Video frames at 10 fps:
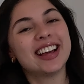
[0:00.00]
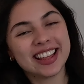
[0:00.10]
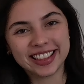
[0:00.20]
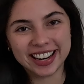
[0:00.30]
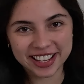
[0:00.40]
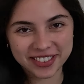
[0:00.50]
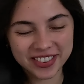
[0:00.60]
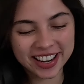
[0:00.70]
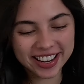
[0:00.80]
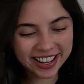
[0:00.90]
The next
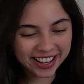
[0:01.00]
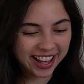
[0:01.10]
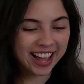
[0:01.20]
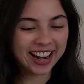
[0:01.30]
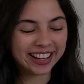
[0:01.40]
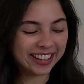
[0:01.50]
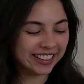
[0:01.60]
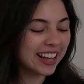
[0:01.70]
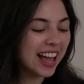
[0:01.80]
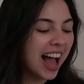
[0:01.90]
one, I like
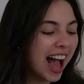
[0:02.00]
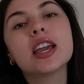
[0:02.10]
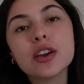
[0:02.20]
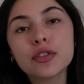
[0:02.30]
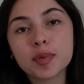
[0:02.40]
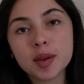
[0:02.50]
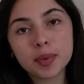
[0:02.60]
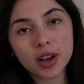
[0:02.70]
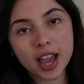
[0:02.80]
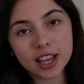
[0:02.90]
it. If
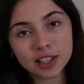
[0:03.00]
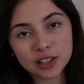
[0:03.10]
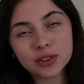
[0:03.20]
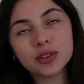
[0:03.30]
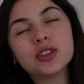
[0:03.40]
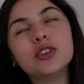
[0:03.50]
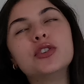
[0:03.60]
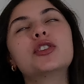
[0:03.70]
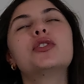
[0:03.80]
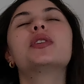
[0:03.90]
people hate you,
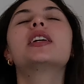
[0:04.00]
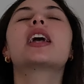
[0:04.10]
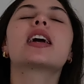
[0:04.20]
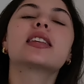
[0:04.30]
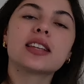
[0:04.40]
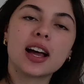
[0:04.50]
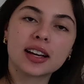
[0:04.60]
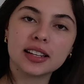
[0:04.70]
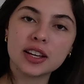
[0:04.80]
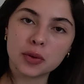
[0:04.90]
you're doing
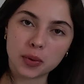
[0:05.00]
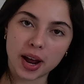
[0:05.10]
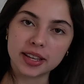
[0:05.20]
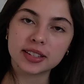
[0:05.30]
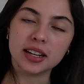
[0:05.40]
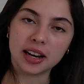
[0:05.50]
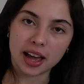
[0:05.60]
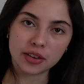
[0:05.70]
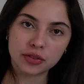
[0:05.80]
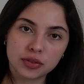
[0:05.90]
exactly right in
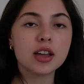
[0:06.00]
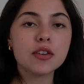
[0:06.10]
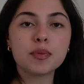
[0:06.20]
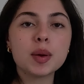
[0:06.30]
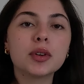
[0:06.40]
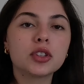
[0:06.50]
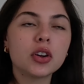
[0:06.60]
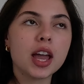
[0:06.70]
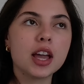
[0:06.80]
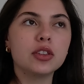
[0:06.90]
life. If people
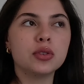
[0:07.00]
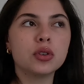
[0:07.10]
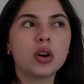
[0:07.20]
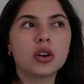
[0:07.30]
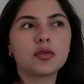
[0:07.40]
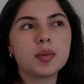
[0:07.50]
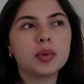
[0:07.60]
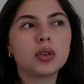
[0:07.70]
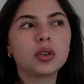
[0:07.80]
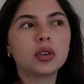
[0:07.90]
don't hate you or if
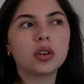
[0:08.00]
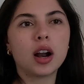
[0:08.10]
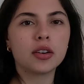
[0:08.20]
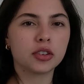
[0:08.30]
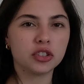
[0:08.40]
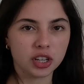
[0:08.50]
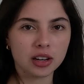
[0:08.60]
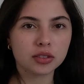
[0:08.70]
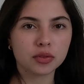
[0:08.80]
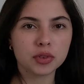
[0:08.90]
people are not
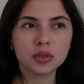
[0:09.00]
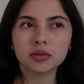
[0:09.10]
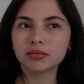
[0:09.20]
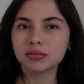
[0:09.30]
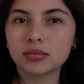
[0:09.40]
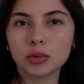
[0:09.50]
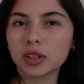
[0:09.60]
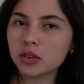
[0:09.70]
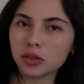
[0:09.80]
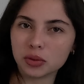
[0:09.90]
jealous of you, what
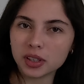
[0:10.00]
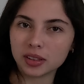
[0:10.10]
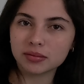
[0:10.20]
are you doing?